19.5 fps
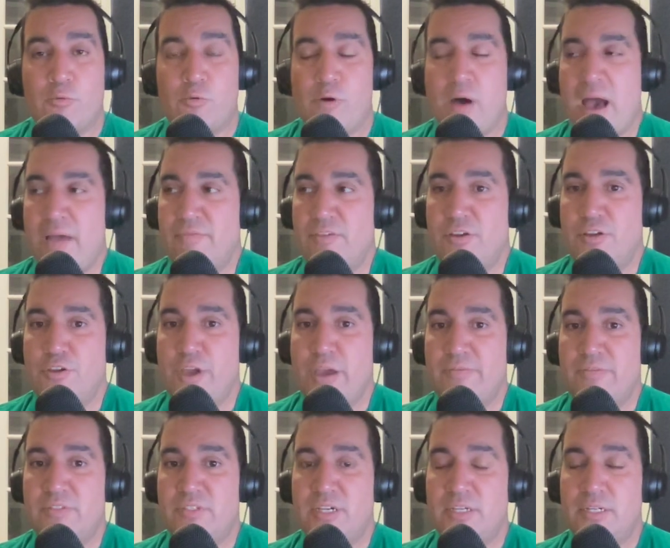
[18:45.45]
well, Javier, you
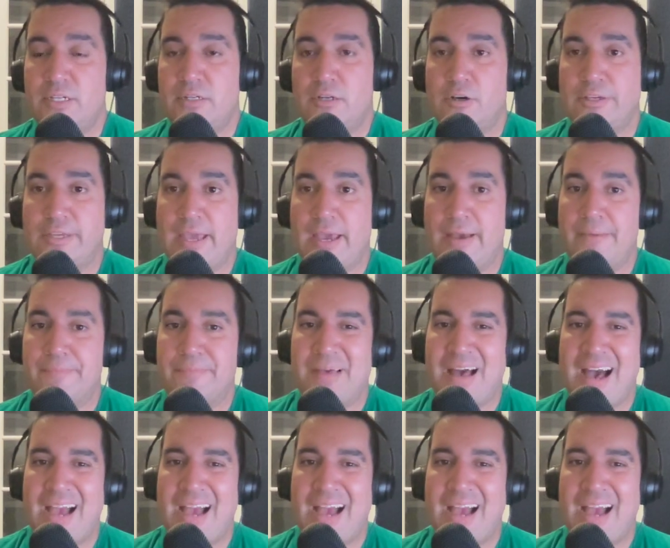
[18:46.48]
haven't done it all yet.